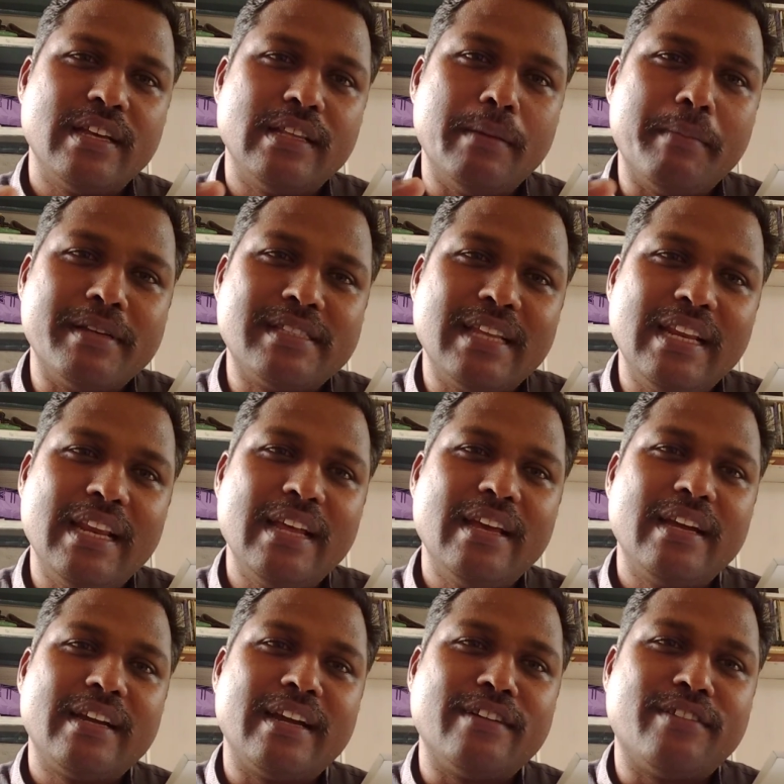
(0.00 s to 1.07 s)
the muscle
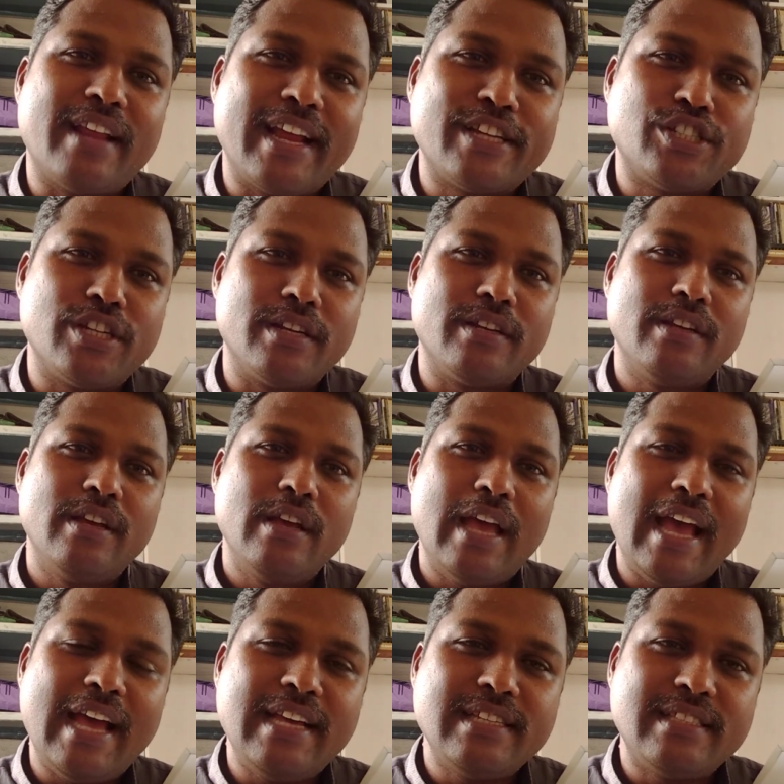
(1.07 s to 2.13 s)
contraction.
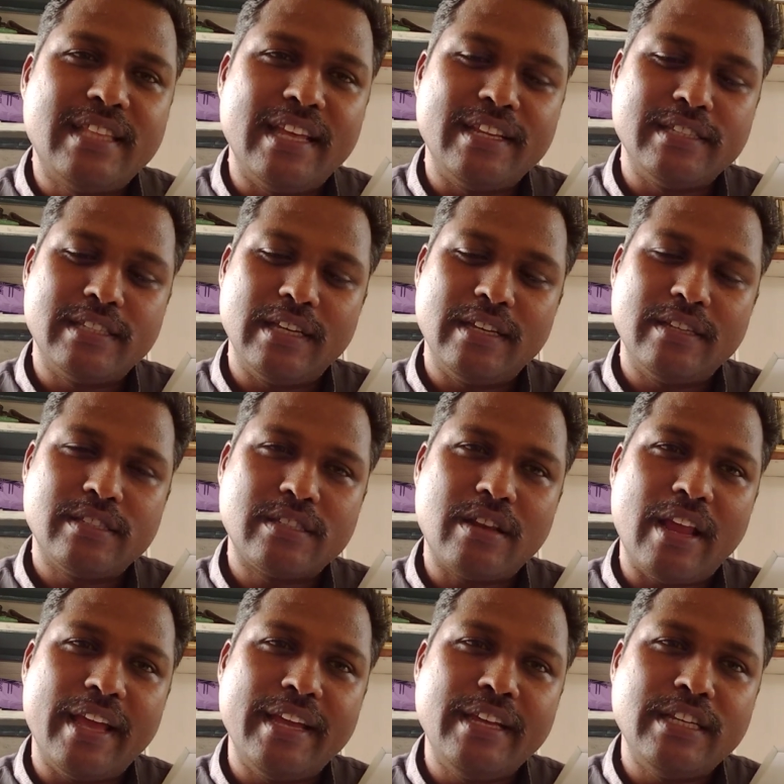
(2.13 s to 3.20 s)
As there is a
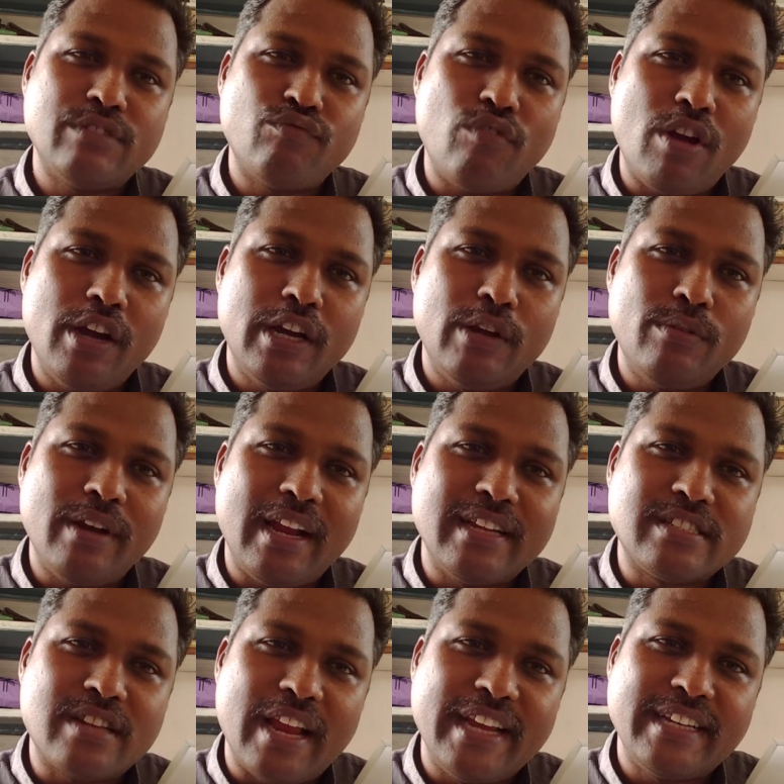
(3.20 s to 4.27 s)
slight fall down
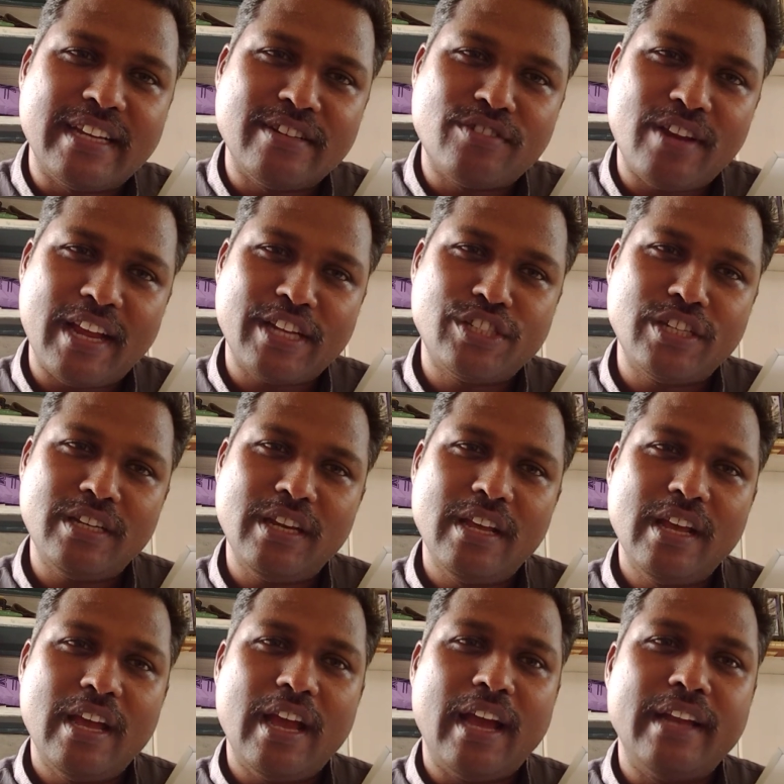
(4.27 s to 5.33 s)
and slight contraction,
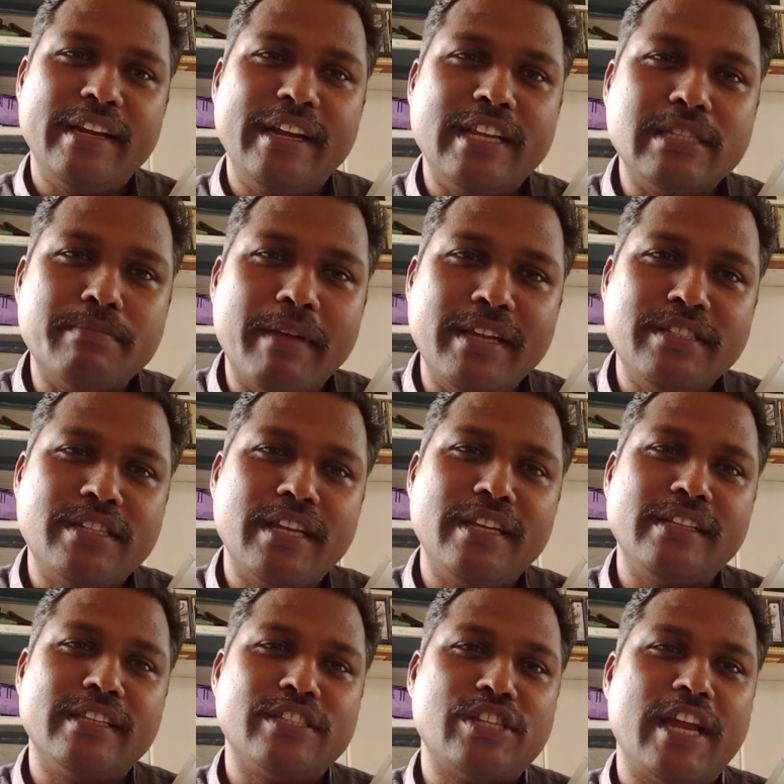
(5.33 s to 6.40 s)
and it is
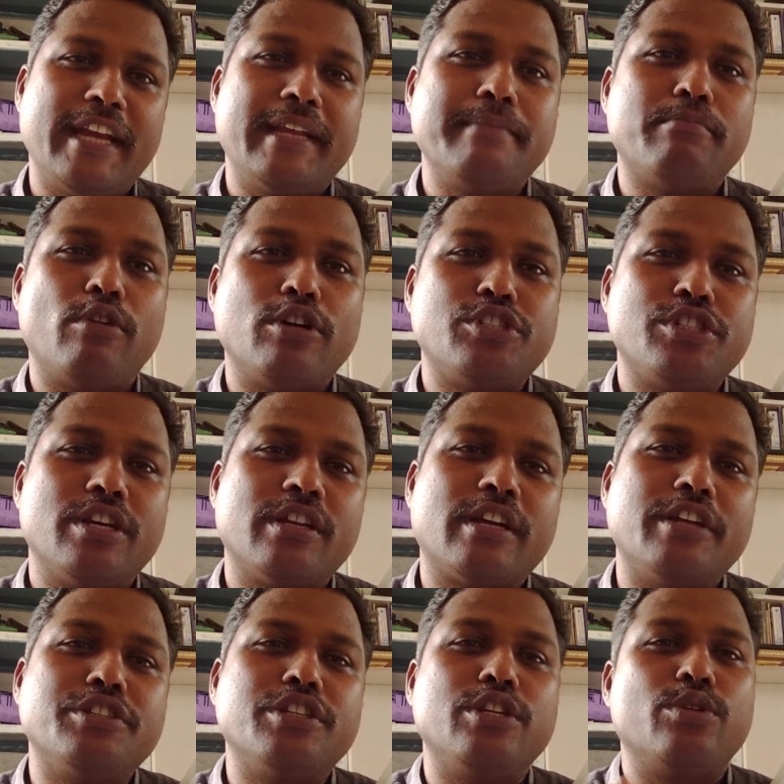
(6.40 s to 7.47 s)
maintaining the standing posture
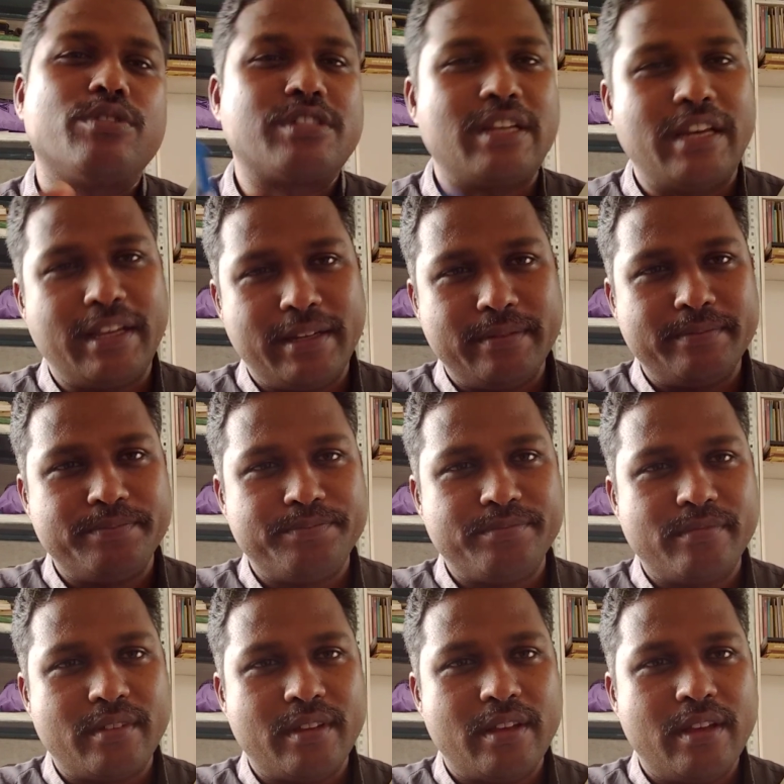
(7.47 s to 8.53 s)
continuously.
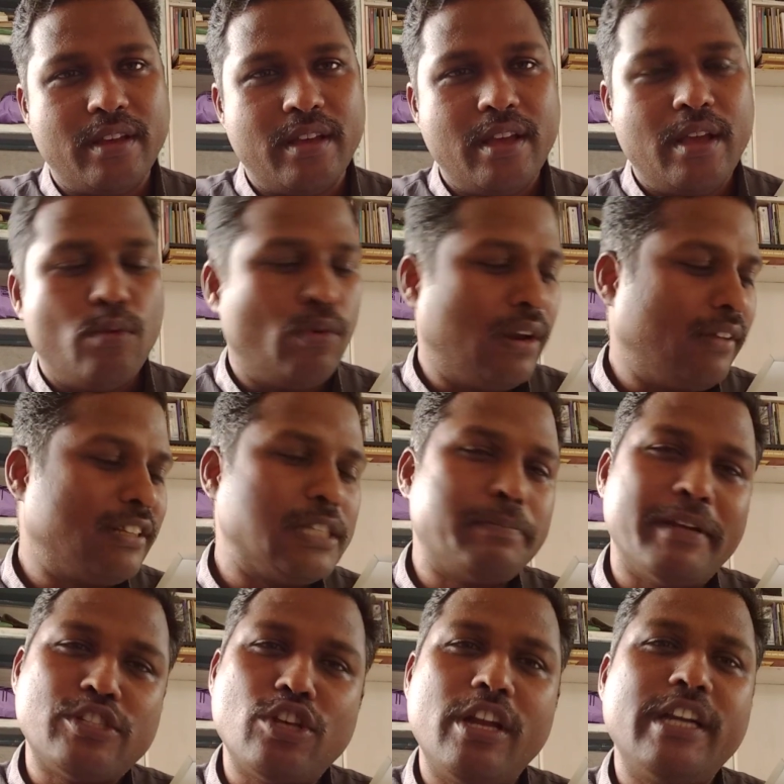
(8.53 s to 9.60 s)
One of the
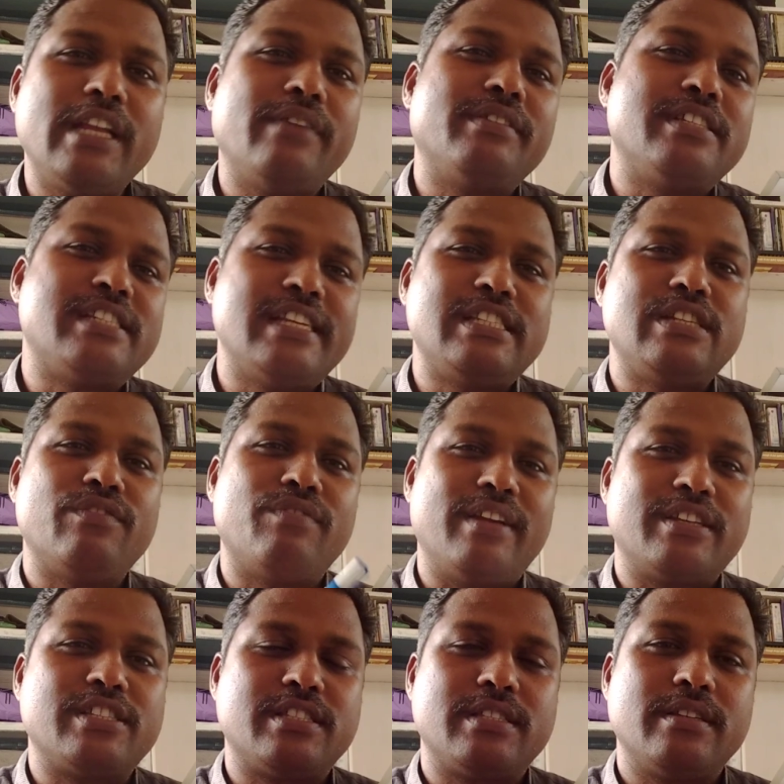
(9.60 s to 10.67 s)
specialty of the stretch
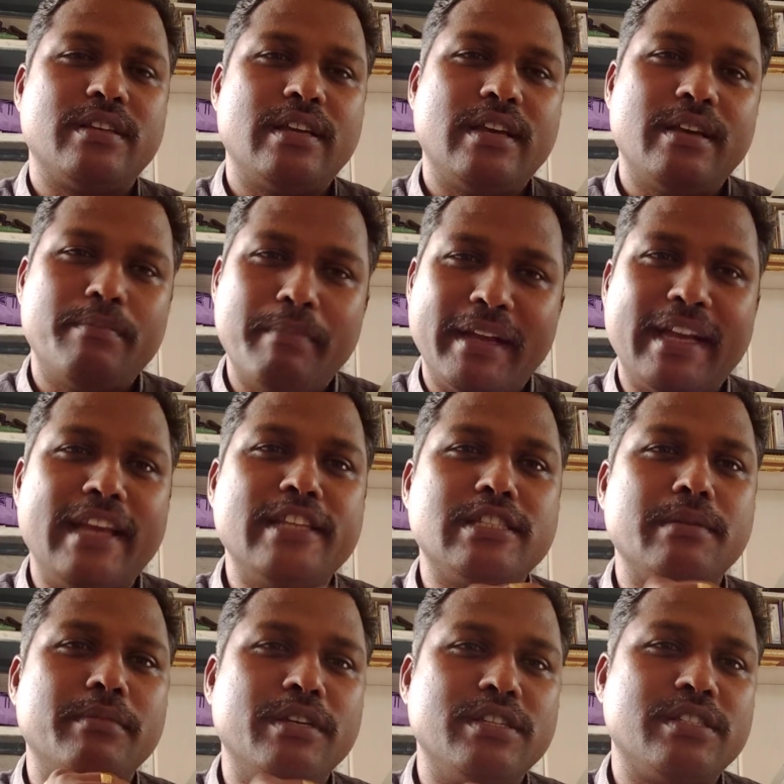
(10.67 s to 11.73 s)
reflex
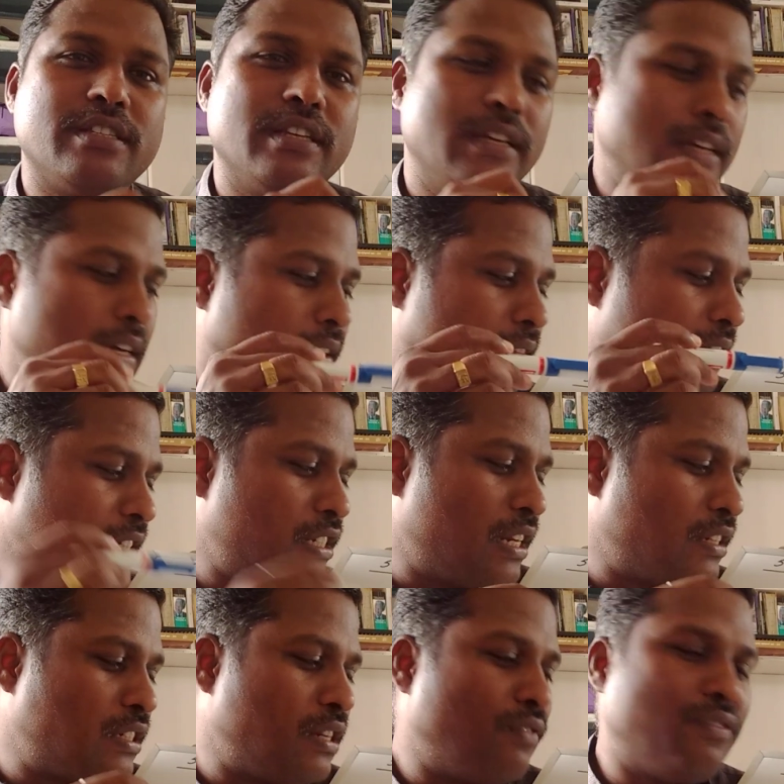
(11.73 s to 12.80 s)
mechanism is, this
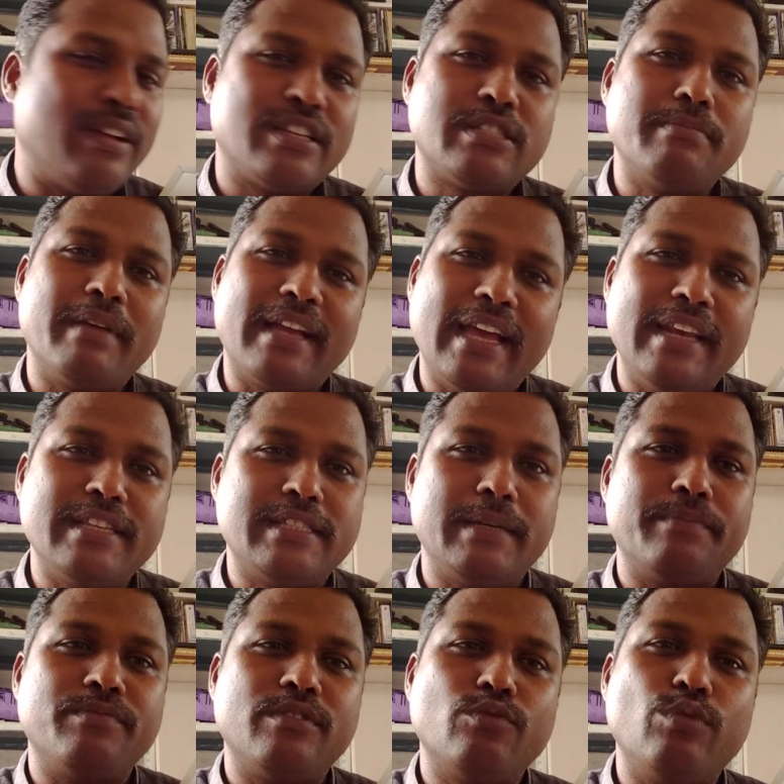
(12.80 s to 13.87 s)
stress reflex
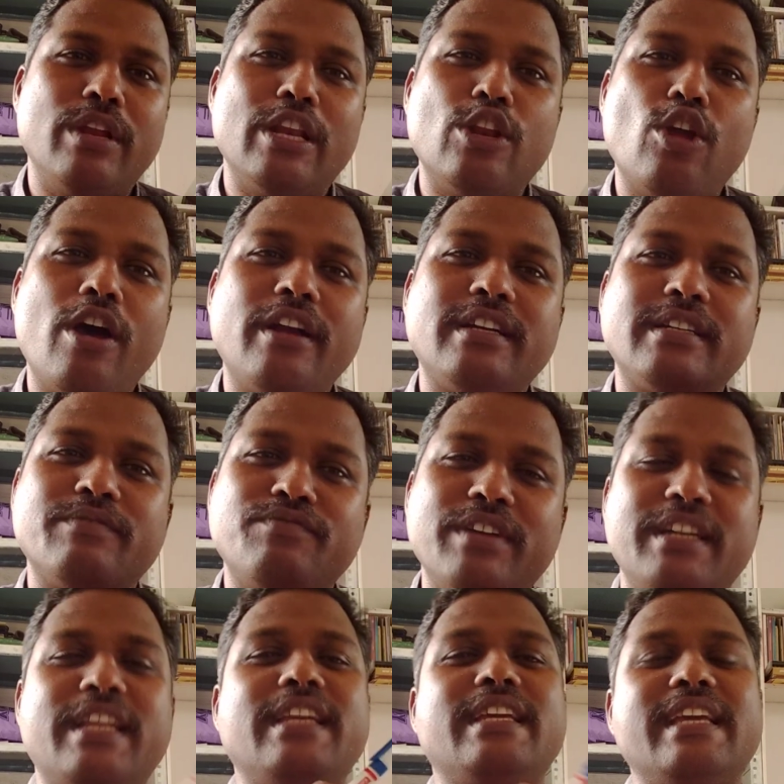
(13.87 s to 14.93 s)
mechanism will not
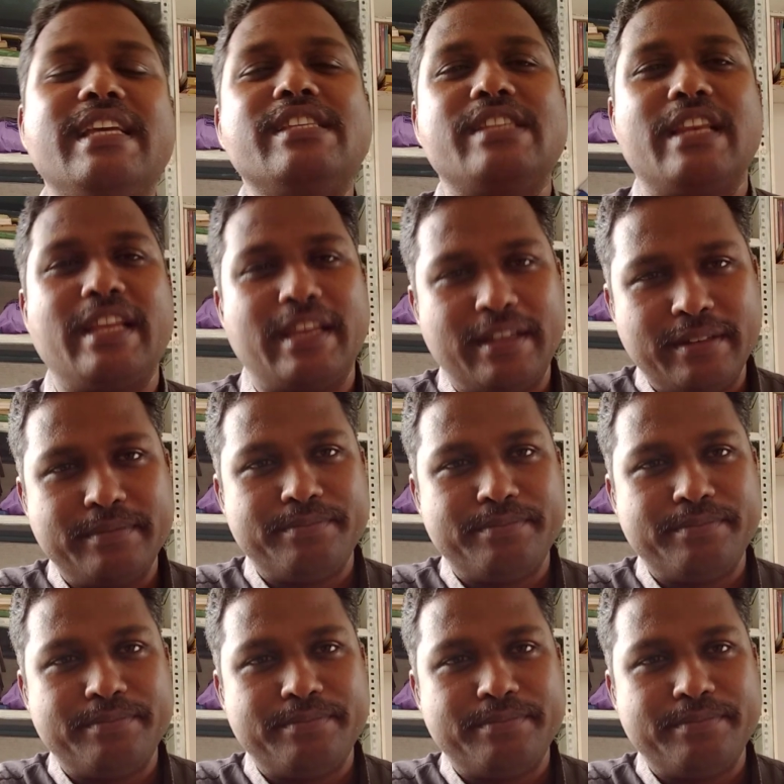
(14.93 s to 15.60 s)
fatigue easily.